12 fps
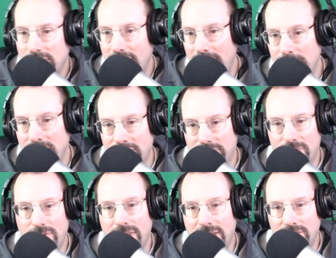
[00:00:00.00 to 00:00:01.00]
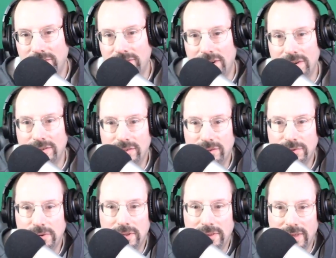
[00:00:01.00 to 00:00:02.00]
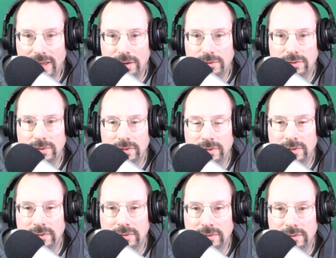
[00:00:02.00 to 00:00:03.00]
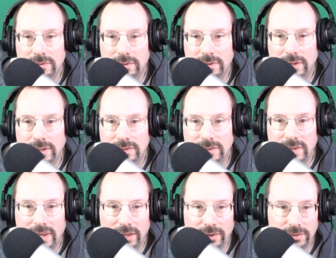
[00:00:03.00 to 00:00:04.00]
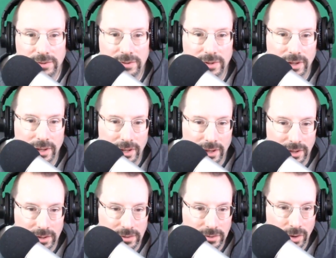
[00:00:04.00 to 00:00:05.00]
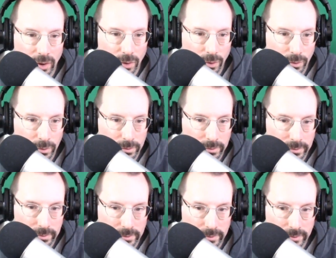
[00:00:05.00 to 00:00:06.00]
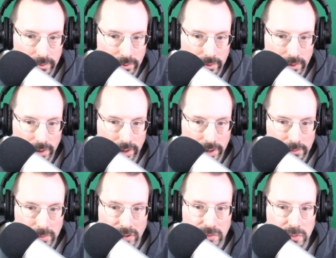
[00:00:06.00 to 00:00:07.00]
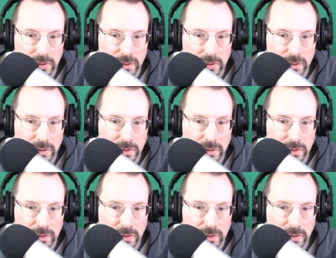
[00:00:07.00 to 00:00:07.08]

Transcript: comments, 4.5 stars, and 20,000 in sales. So it must